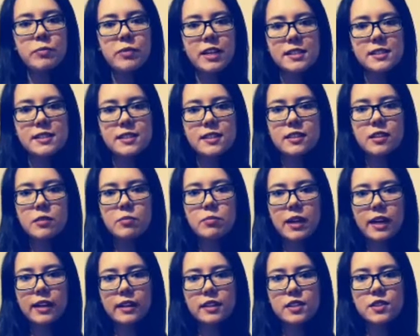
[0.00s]
present the
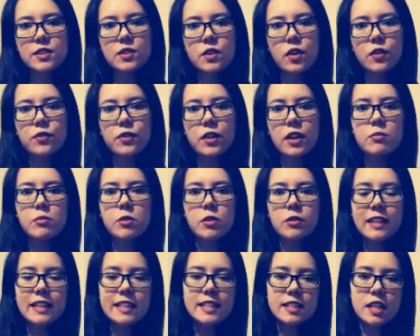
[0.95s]
practice of
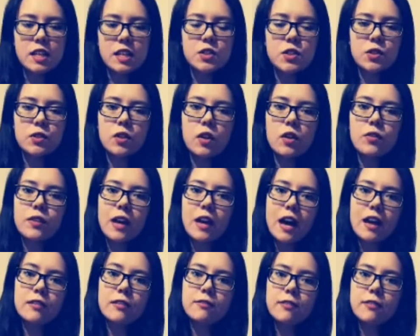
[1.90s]
immobilization of
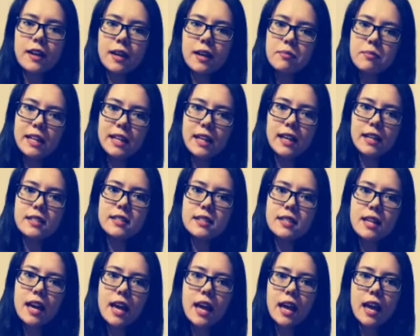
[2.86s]
alpha-amylase
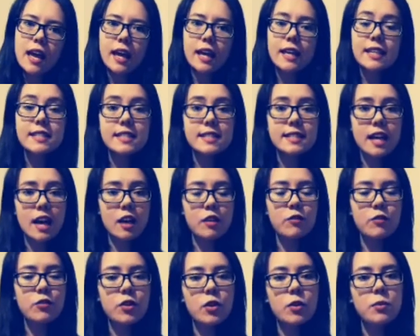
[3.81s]

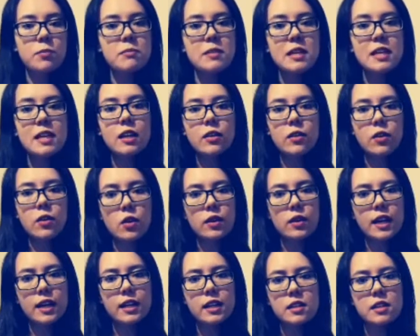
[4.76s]
enzyme from
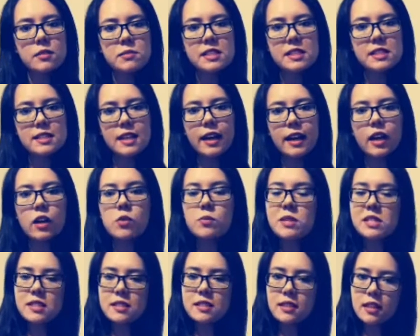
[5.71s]
microorganisms
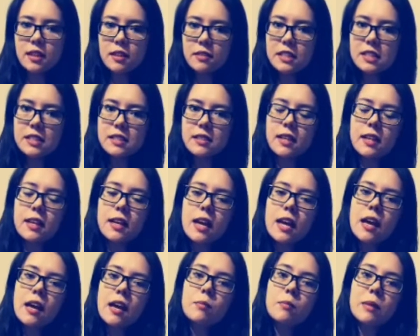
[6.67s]
Saccharomyces cerevisiae,
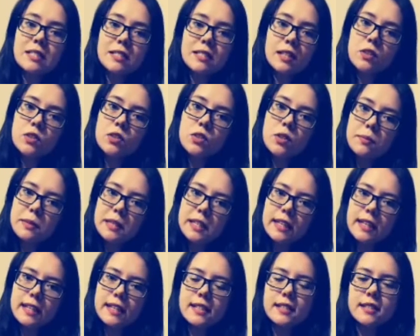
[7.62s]
Bacillus
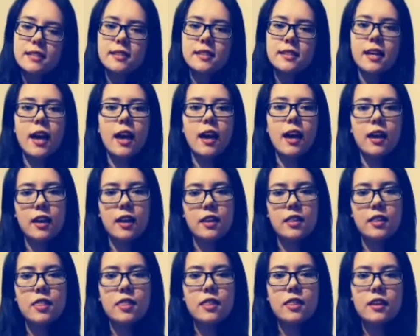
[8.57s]
subtilis,
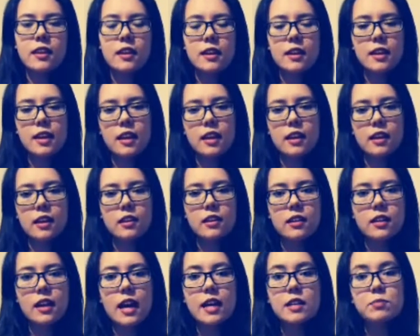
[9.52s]
and
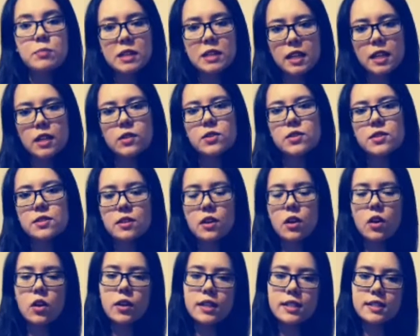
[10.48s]
Aspergillus
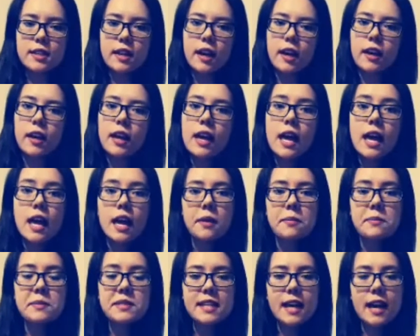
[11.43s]
oryzae.
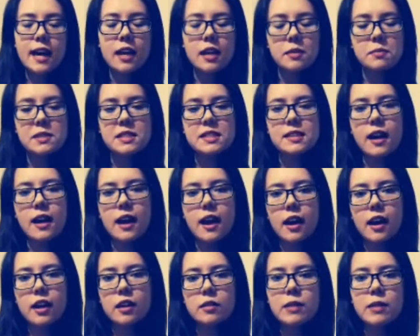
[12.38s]
Enzymes
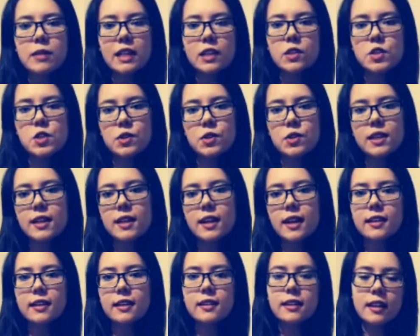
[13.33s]
are
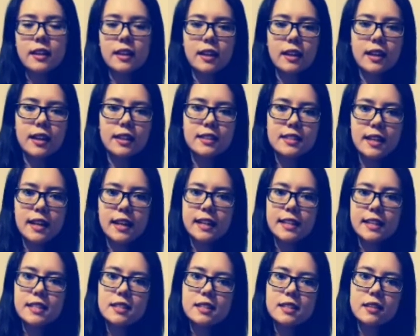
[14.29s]
biological
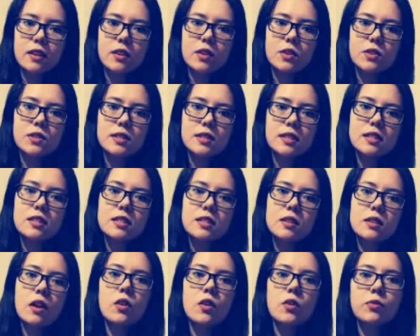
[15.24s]
catalysts
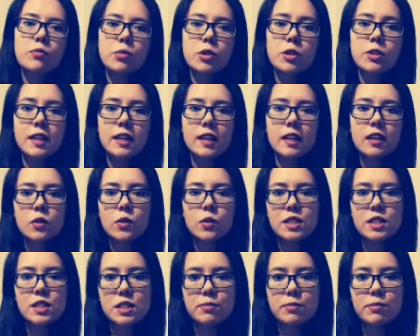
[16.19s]
consist of
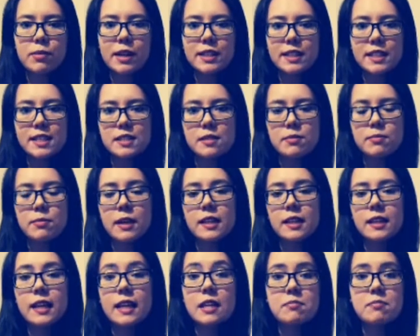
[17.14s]
proteins which
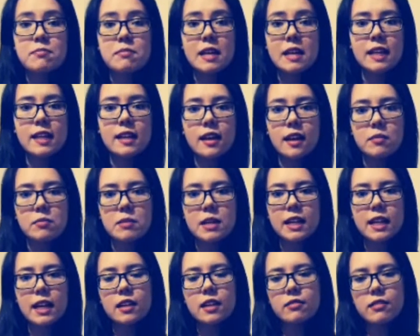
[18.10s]
participate in many
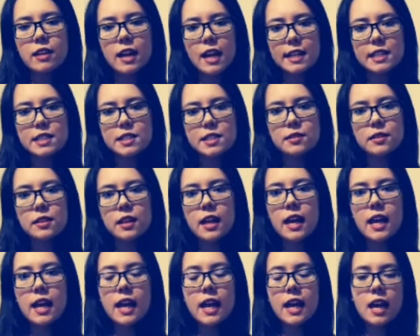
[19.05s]
chemical
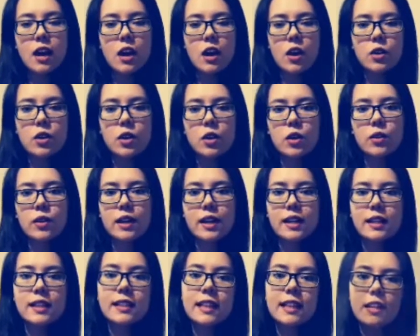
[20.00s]
reactions
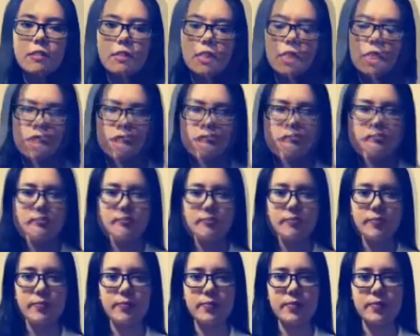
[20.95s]
occurring in living things.